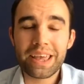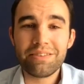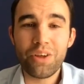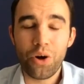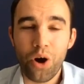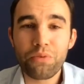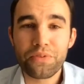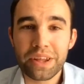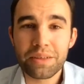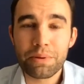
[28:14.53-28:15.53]
not
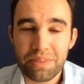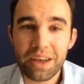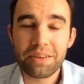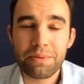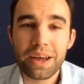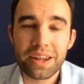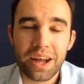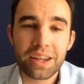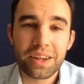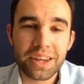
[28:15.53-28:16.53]
offering them an
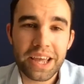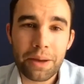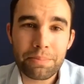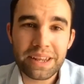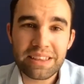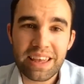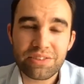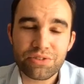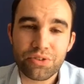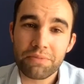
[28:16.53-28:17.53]
unaccompanied
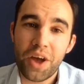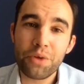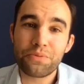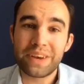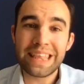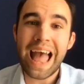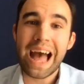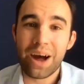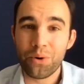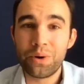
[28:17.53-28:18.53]
test drive? Hopefully
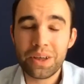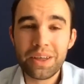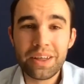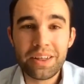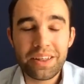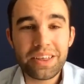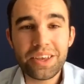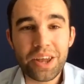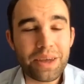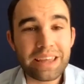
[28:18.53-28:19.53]
now,
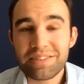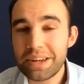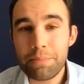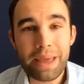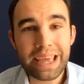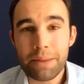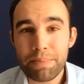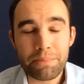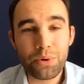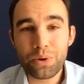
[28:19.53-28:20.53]
it's going to make it a
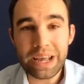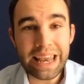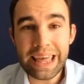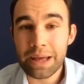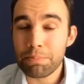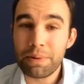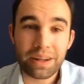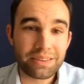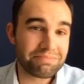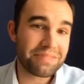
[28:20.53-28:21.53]
bit more clear.
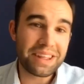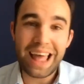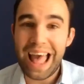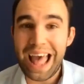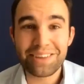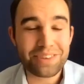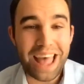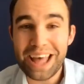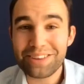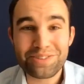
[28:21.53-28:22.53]
But
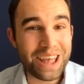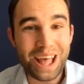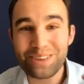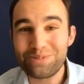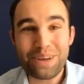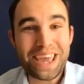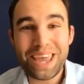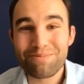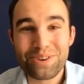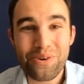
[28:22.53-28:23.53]
as we
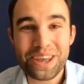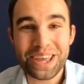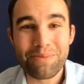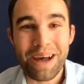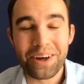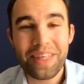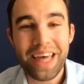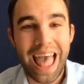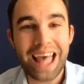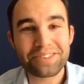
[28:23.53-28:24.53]
keep talking about,
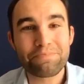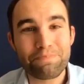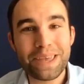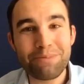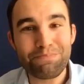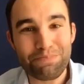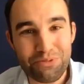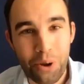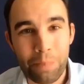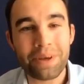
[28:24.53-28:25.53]
there hasn't been
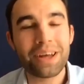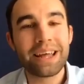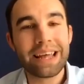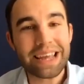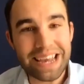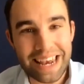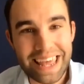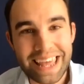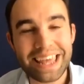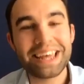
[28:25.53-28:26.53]
proper,
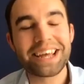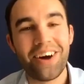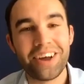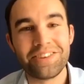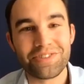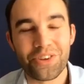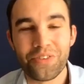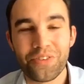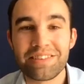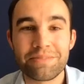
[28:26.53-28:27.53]
clear guidance
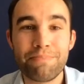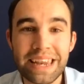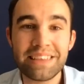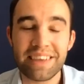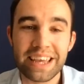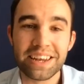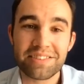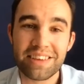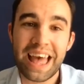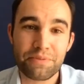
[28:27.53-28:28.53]
on this, and many
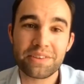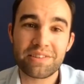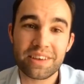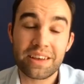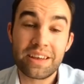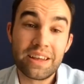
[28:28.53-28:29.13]
dealers are having to